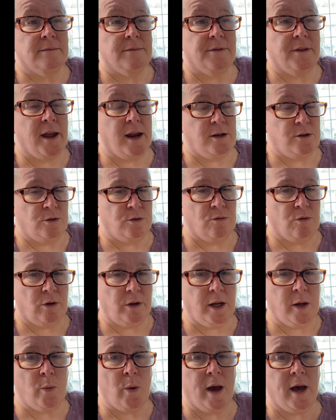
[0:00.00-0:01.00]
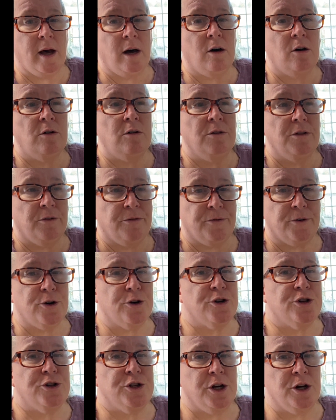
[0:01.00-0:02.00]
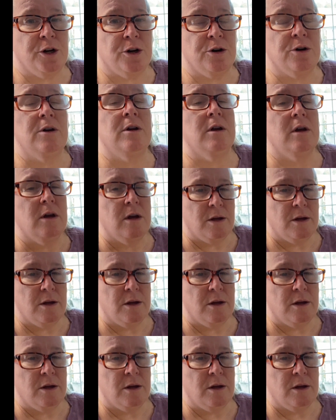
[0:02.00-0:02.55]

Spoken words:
they do really well the first year.